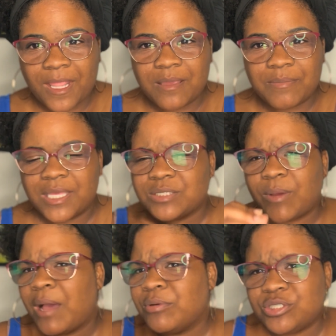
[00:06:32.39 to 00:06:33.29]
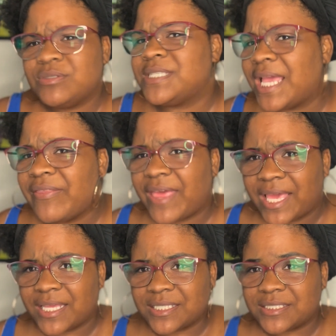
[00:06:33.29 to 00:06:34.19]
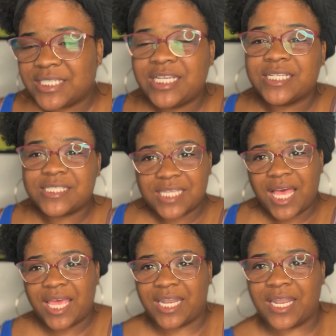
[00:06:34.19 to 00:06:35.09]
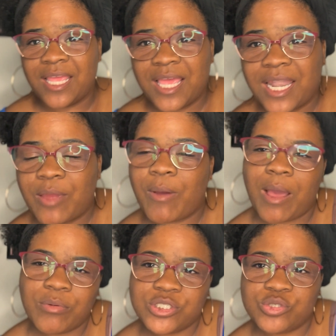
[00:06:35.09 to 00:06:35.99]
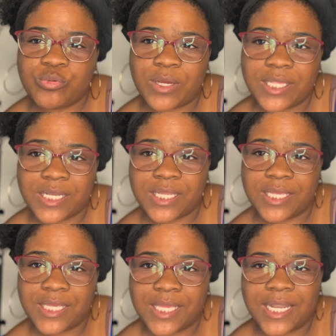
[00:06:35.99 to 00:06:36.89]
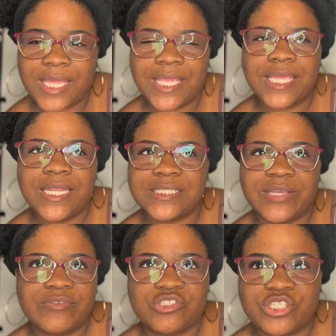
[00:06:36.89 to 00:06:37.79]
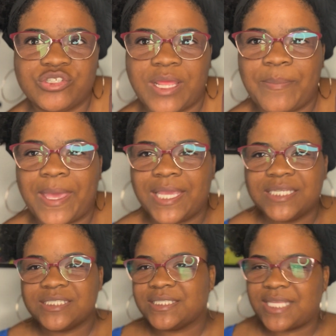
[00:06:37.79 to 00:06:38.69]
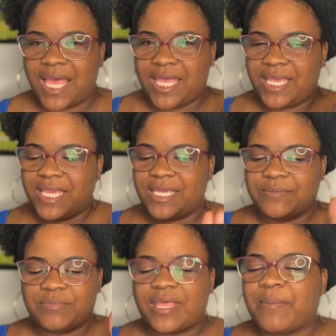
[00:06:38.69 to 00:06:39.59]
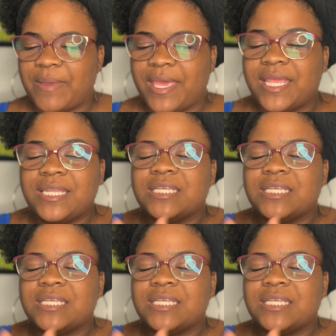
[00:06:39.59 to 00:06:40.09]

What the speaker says: Because why would you say that to your son? Like, why would you want, like, he doesn't even treat you that bad. He's just that bad.